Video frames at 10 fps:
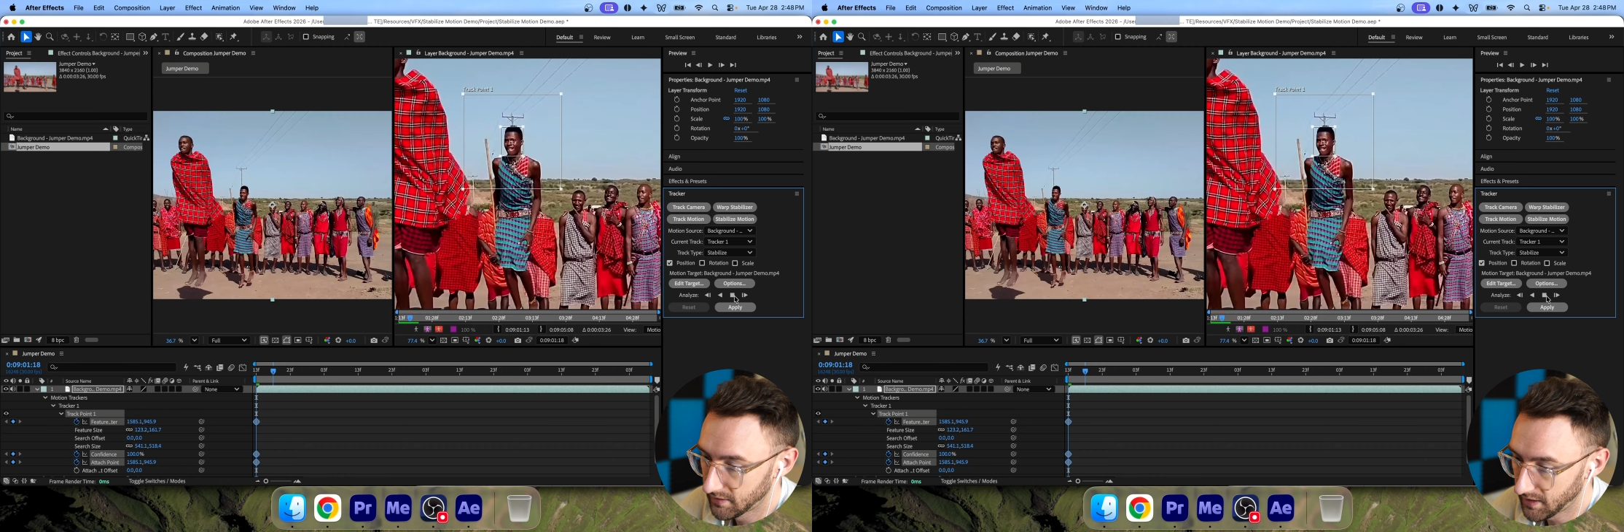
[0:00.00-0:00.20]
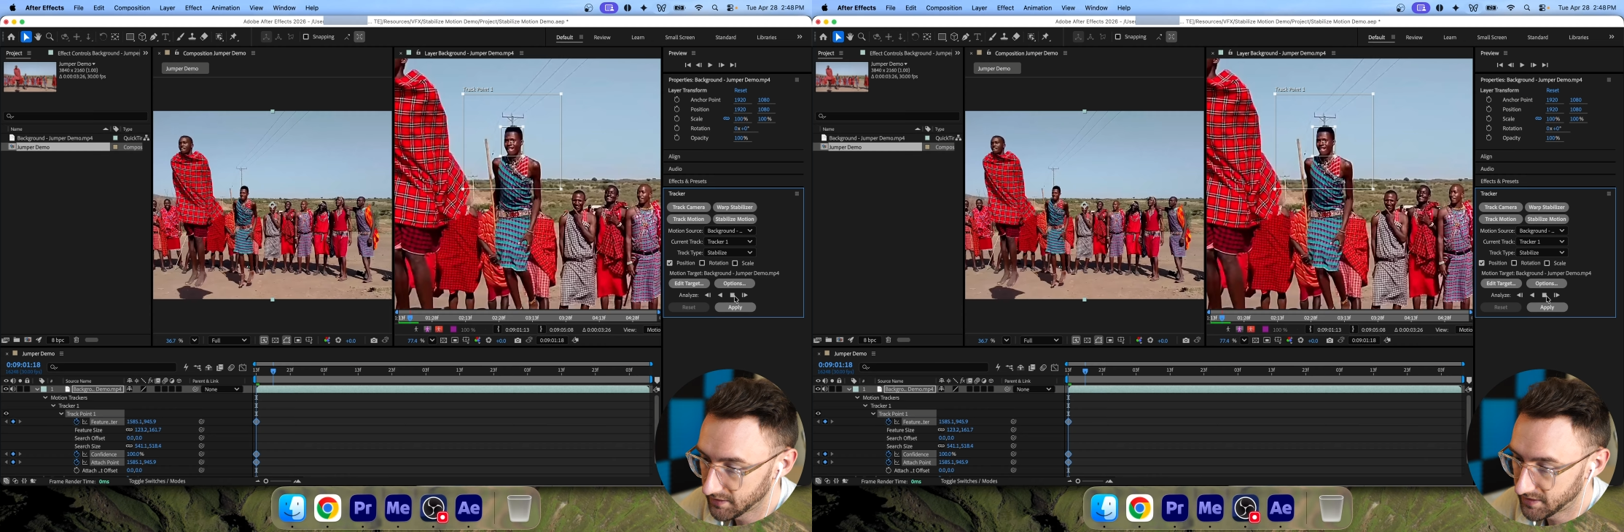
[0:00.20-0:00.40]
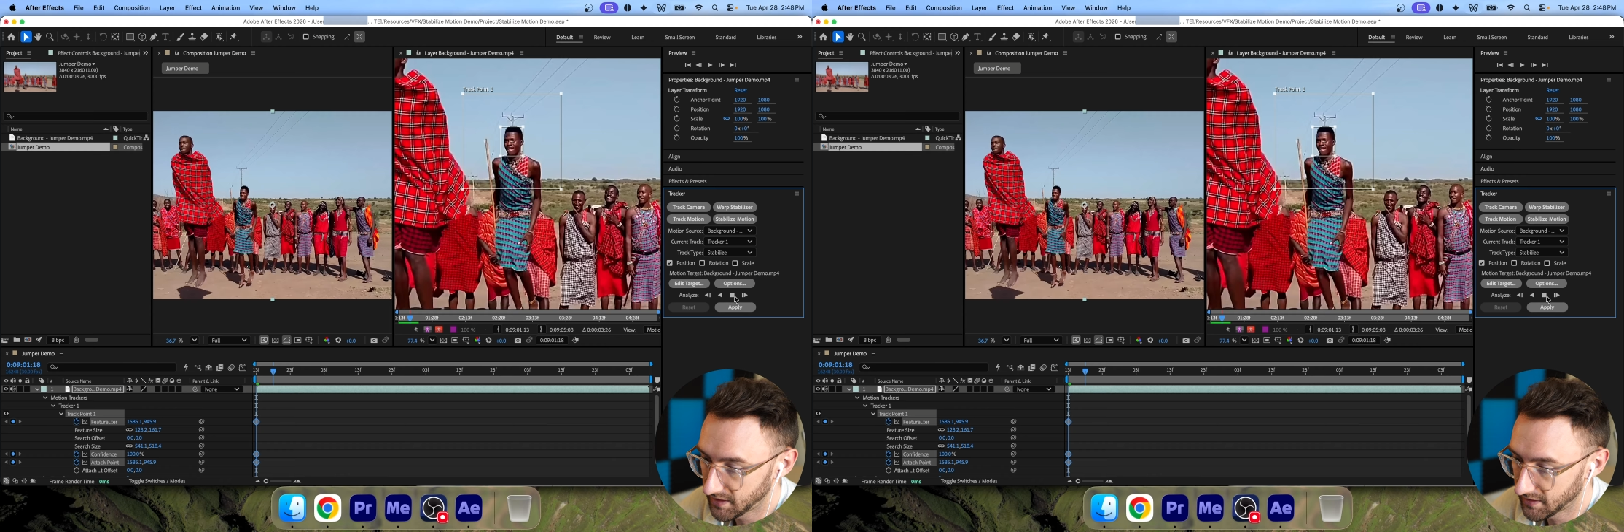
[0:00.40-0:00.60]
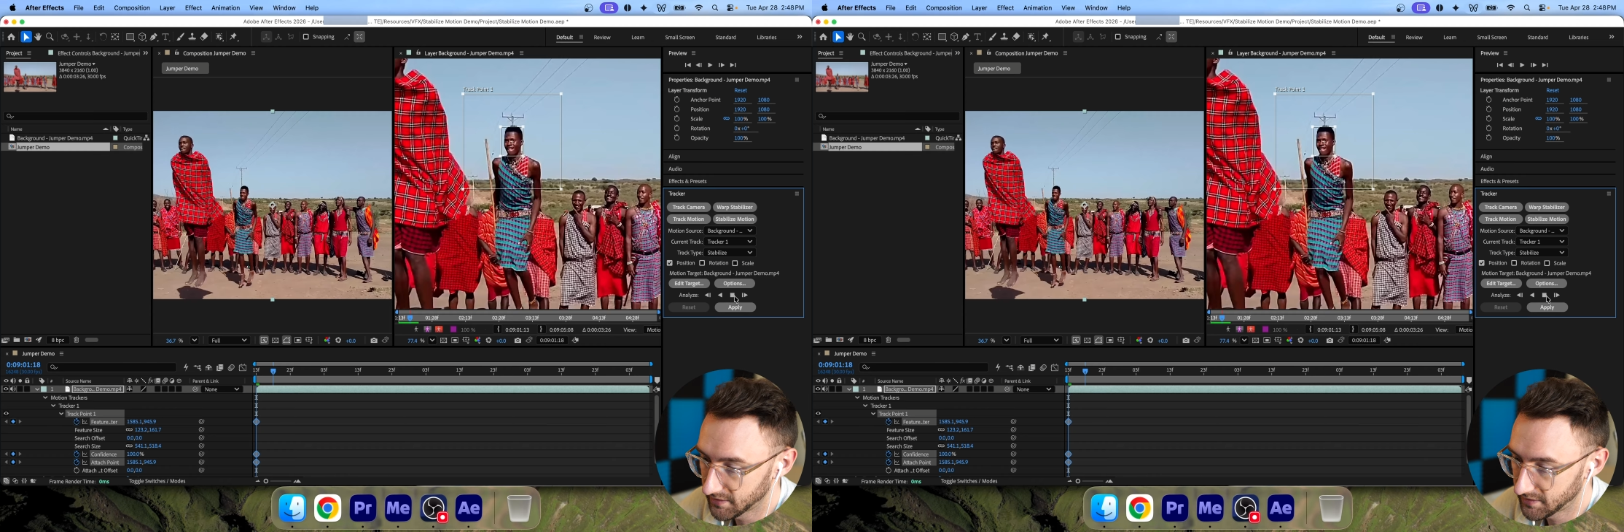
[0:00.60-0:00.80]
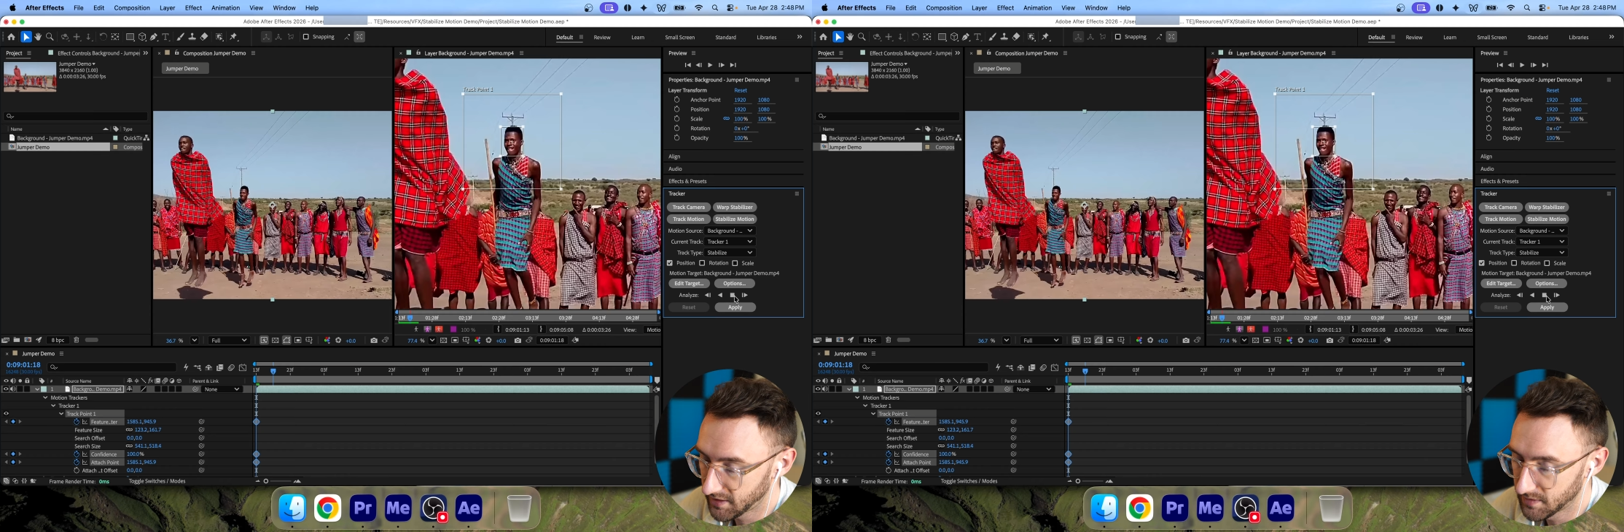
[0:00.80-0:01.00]
9
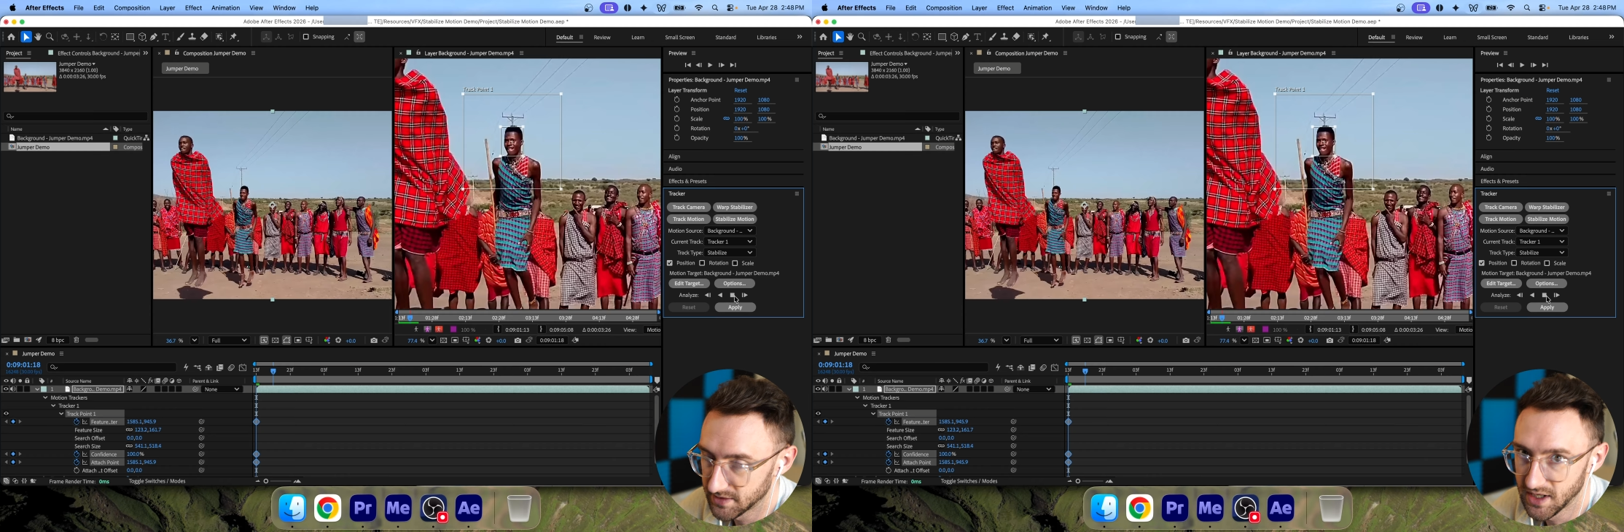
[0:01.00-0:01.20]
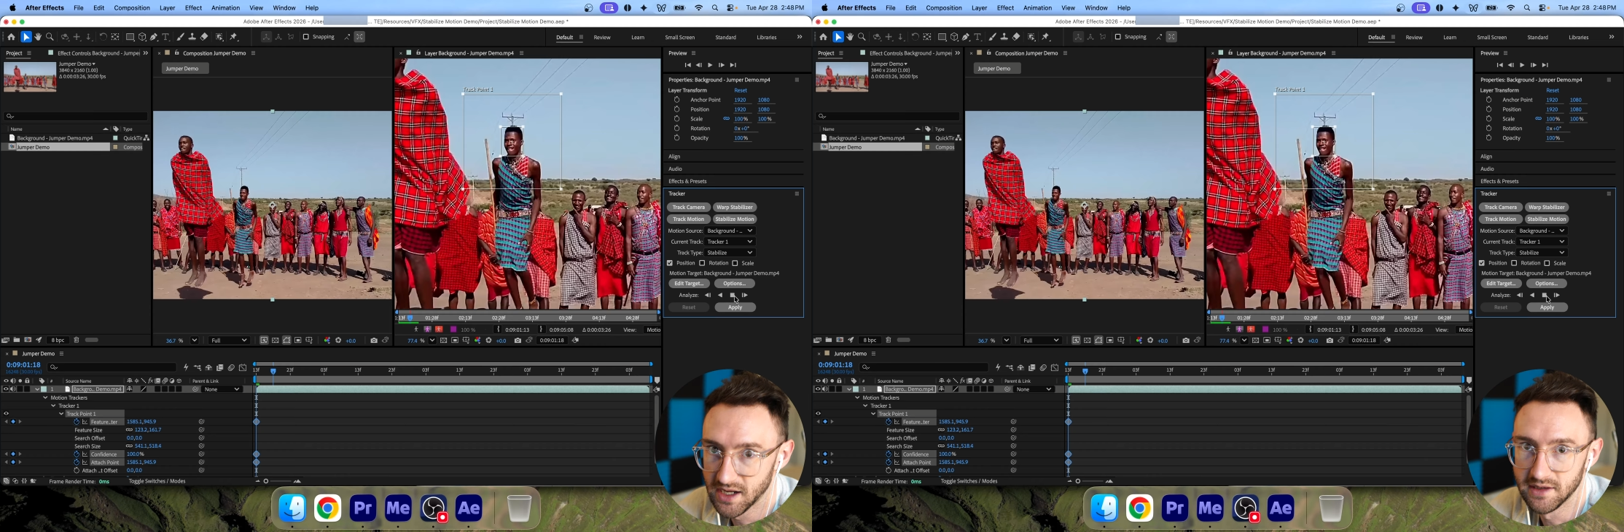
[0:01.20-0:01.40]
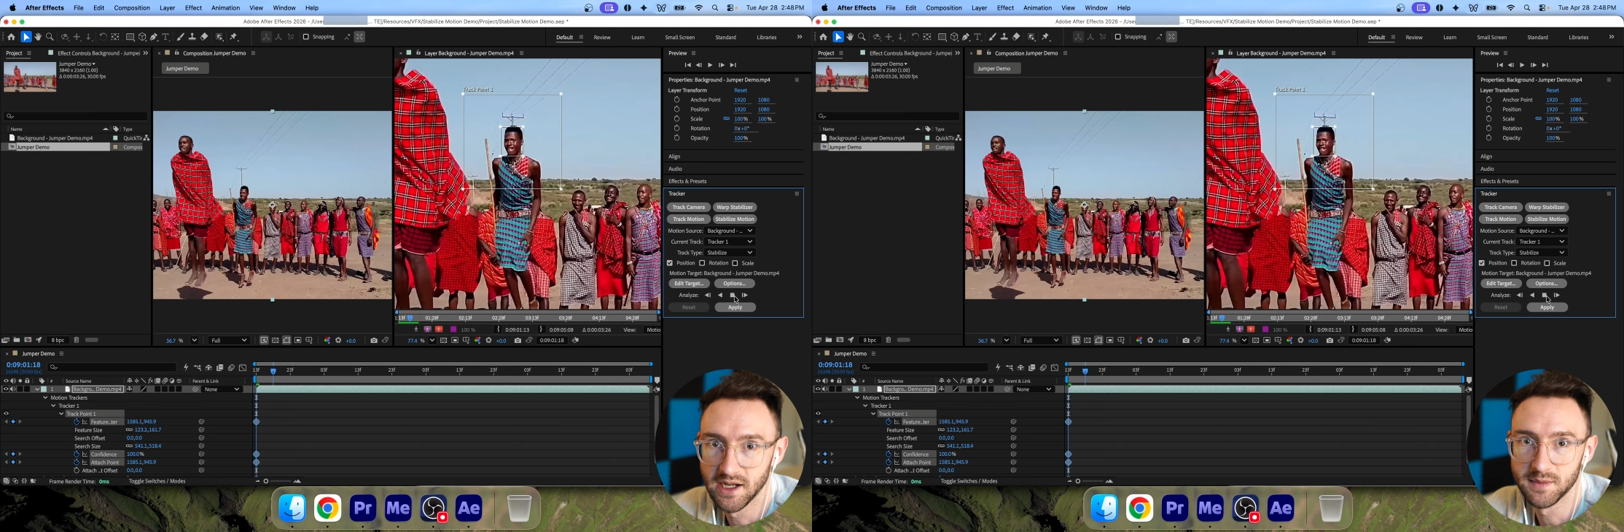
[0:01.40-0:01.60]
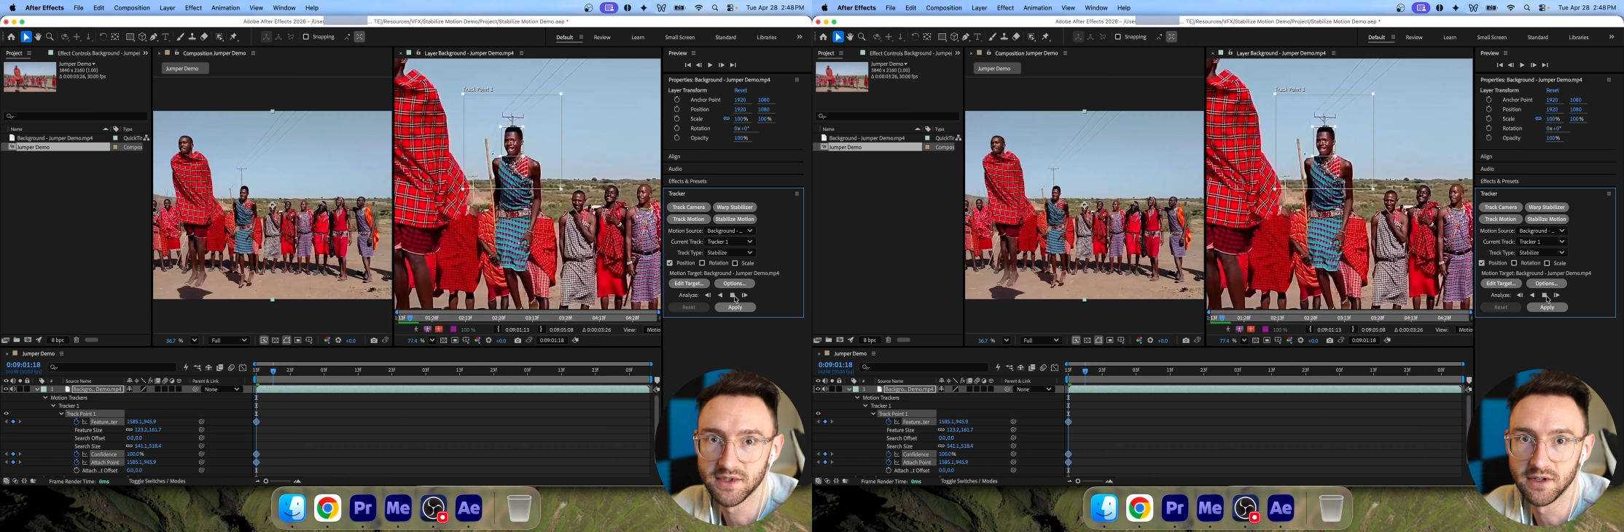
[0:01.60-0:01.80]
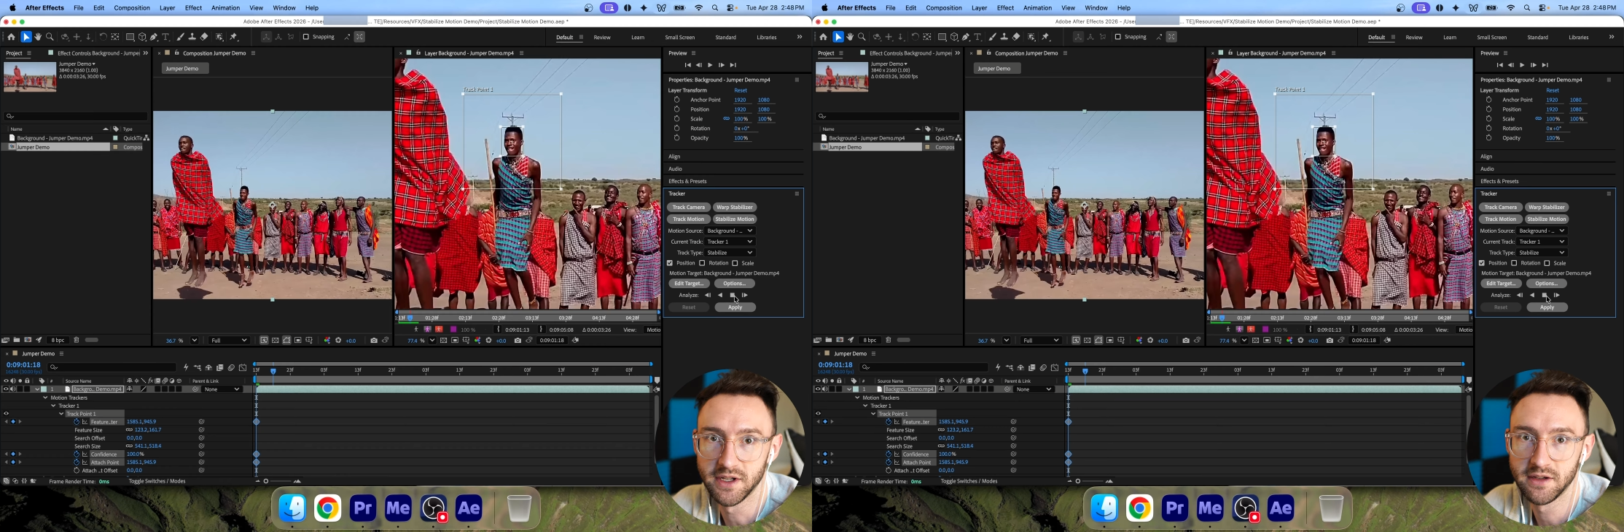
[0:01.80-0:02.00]
seconds times 9 times
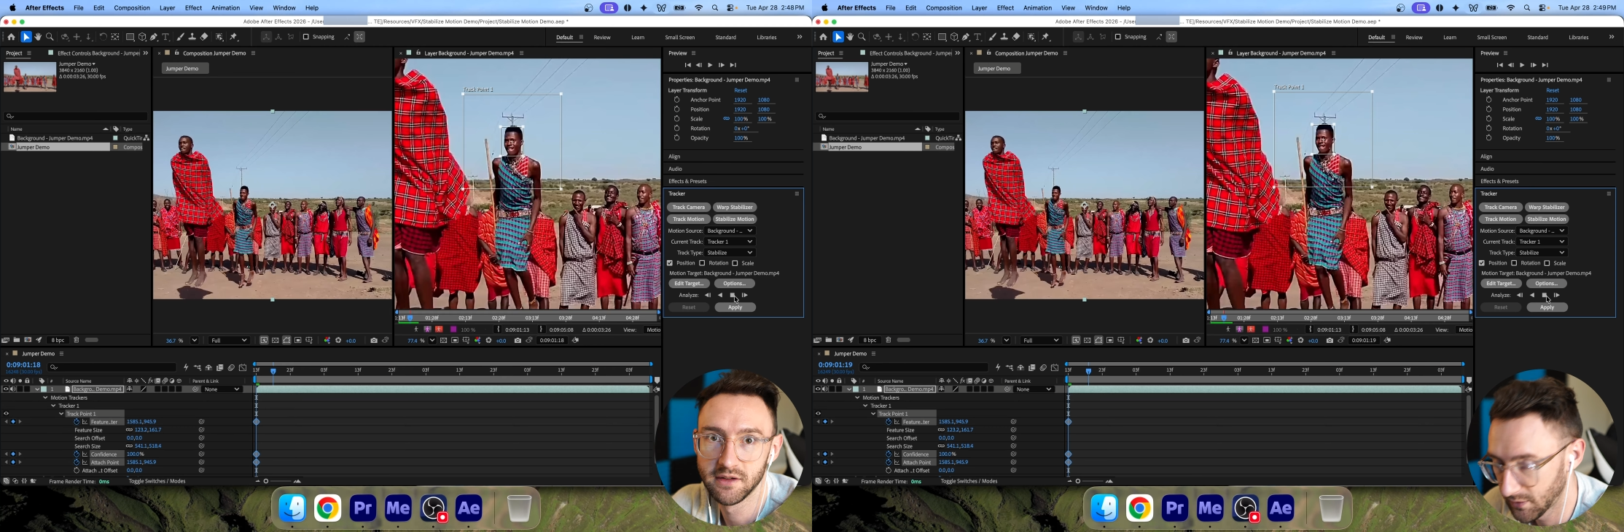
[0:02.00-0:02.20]
30,